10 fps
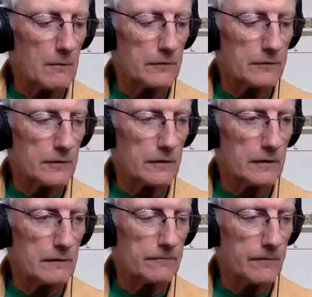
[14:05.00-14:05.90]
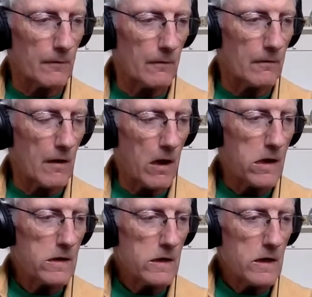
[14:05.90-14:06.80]
was looking for.
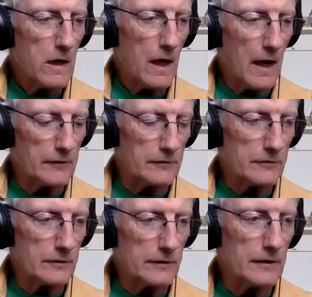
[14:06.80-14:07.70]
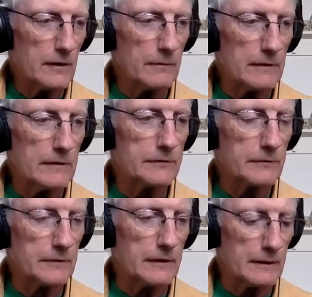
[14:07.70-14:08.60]
And you can hear me
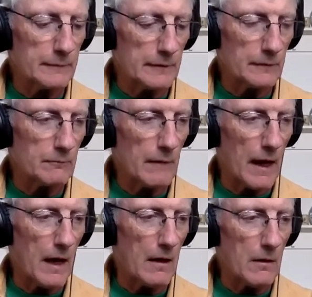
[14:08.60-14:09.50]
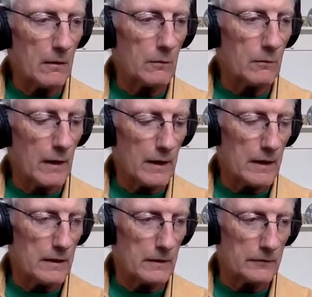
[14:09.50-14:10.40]
screaming a mile
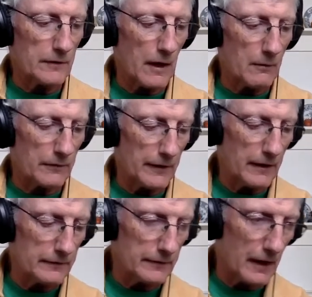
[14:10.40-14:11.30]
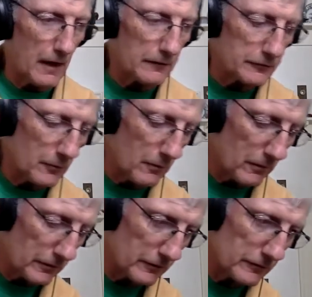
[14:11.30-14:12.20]
away as I was heading out
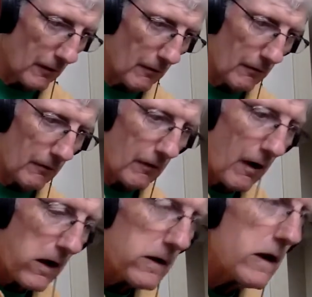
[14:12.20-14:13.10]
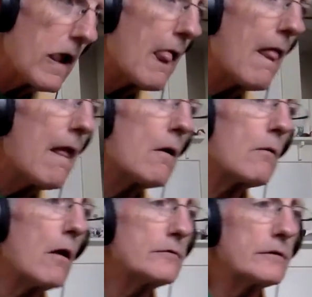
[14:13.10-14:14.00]
toward the door.
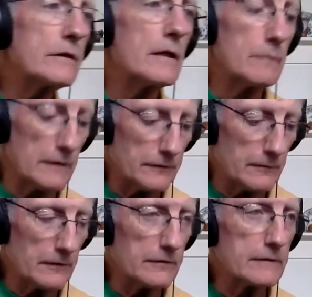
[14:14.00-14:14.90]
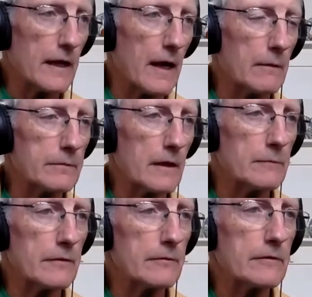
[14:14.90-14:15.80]
Won't you give me 3 steps, give
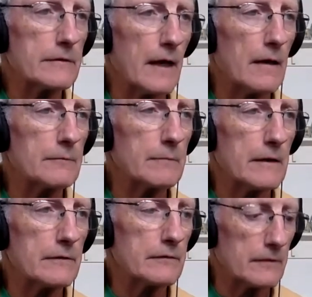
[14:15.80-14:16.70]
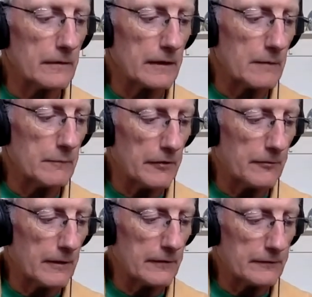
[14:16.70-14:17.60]
me 3 steps, mister, give me
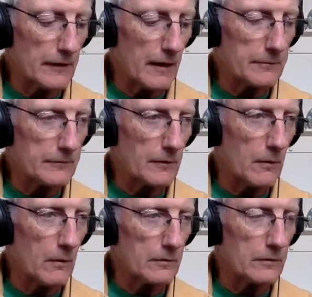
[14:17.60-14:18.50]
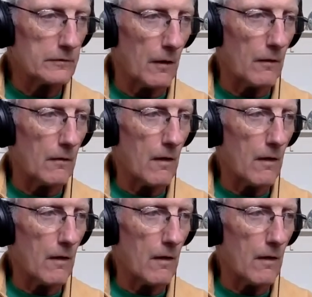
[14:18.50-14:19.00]
3 steps toward the door.